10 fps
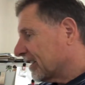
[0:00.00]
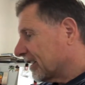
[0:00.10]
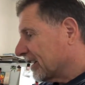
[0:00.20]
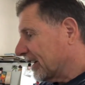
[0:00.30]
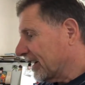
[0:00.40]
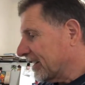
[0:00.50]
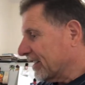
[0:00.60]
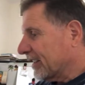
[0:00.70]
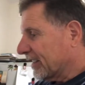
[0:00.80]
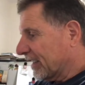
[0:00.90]
And
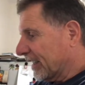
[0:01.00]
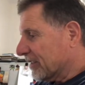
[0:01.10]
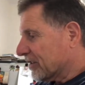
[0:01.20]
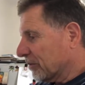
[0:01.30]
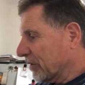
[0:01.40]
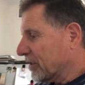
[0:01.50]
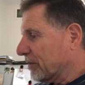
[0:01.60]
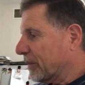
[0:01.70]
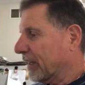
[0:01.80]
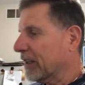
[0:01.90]
again, some
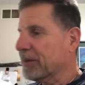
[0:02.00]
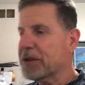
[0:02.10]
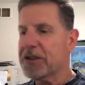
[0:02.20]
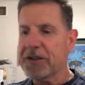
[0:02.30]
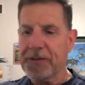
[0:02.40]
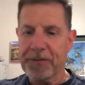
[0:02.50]
recent pickups